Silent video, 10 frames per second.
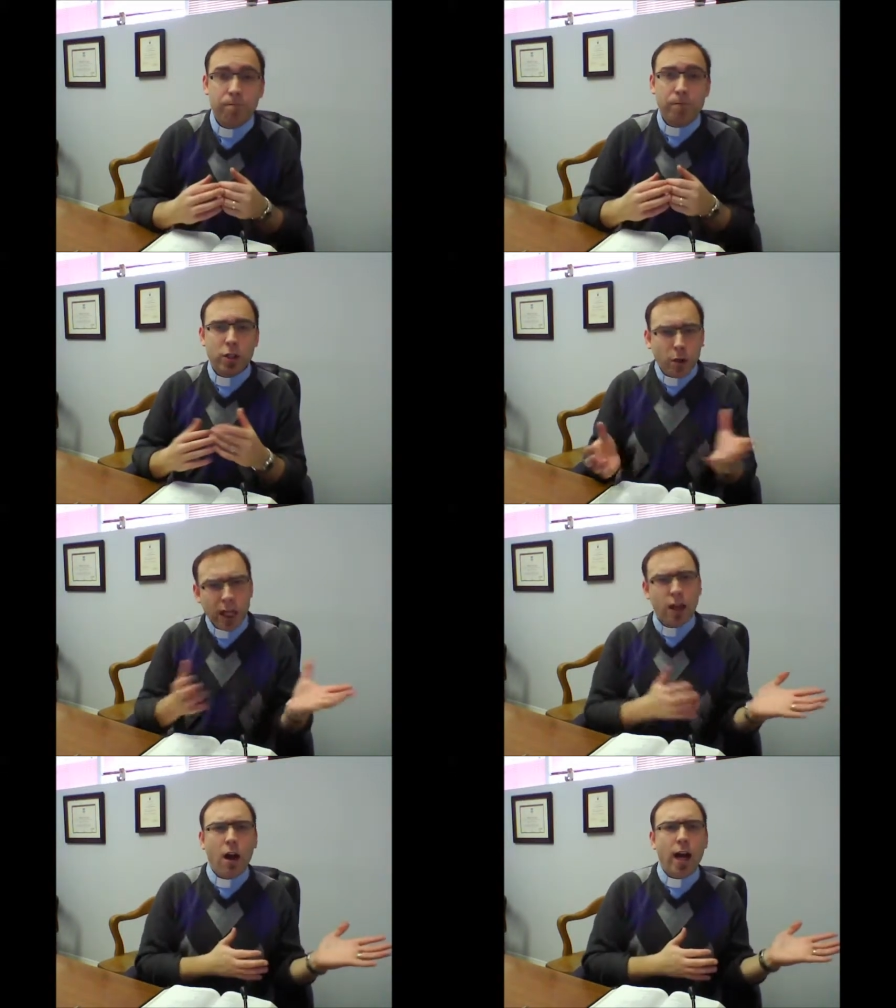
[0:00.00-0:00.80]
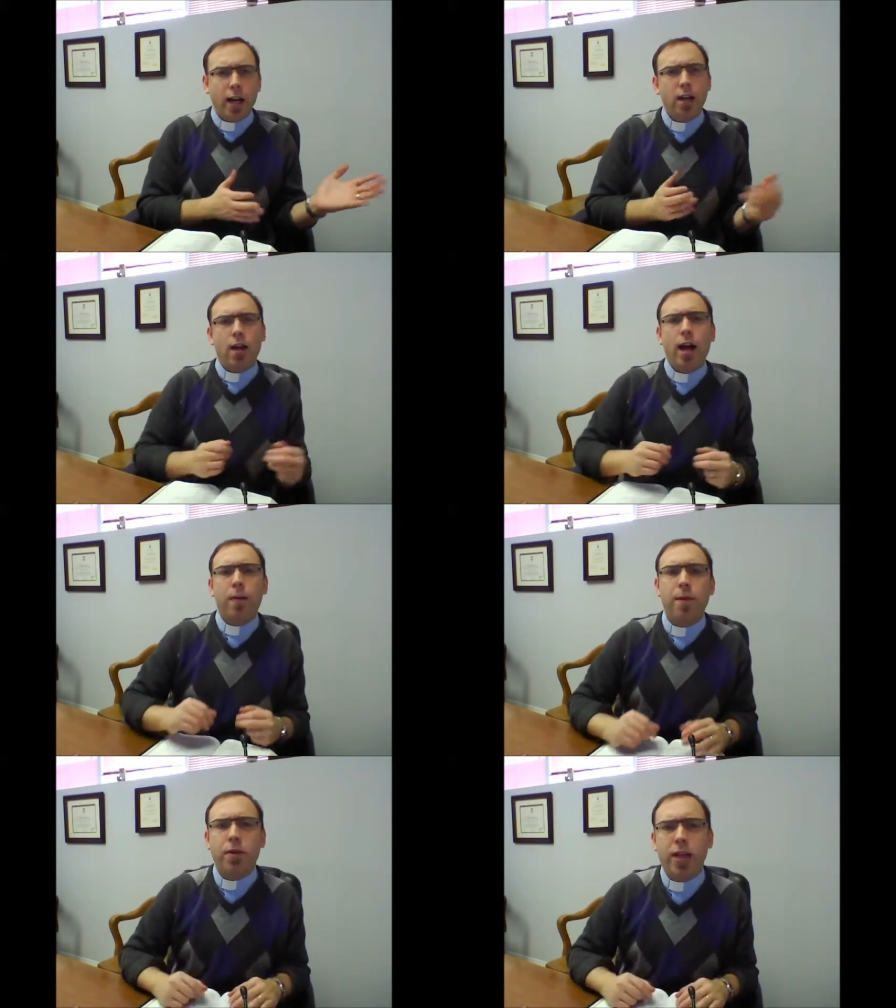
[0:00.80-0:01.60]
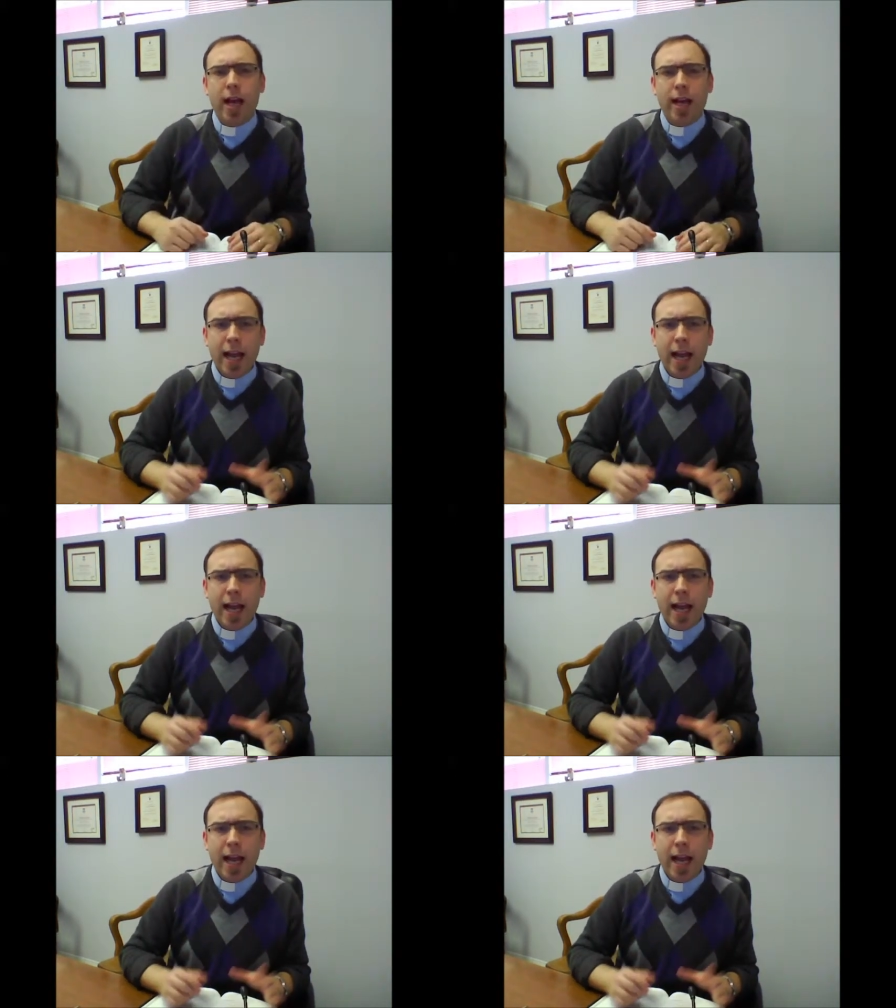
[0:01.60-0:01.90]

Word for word: And so they thought a lot about that.